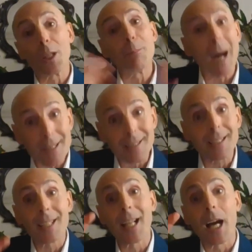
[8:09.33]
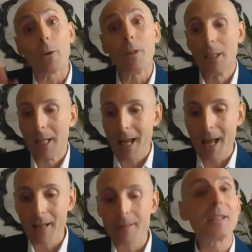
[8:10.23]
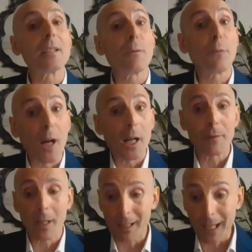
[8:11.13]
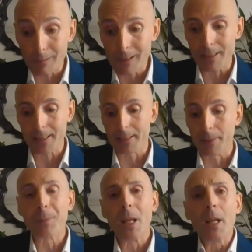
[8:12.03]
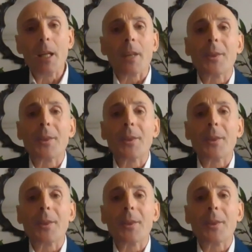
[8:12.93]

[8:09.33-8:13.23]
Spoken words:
So the basket now has these 5 currencies. Mm-hmm.